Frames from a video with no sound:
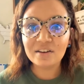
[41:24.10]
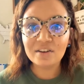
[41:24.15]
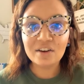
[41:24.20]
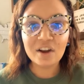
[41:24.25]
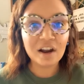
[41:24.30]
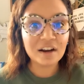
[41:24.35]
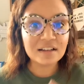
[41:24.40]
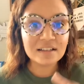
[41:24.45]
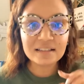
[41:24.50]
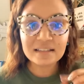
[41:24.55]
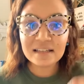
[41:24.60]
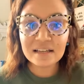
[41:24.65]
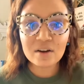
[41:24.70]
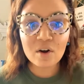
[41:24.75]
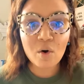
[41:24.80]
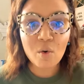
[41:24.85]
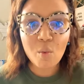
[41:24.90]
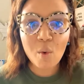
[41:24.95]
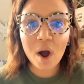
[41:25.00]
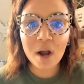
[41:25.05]
Not a
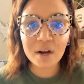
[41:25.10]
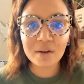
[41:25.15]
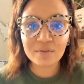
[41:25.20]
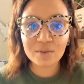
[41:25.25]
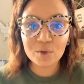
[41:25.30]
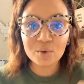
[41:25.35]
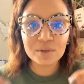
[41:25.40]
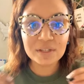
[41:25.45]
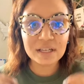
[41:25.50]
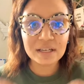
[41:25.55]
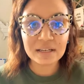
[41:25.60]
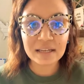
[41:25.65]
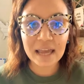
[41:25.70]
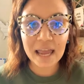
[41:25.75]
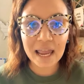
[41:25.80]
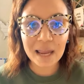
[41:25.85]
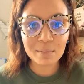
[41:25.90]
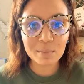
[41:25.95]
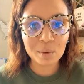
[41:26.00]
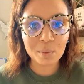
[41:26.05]
single one of you is
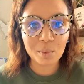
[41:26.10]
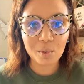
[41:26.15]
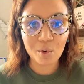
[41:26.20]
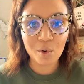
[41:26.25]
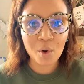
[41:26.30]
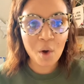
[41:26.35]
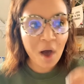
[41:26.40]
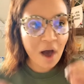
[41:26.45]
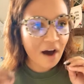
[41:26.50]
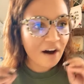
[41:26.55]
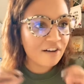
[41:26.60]
incapable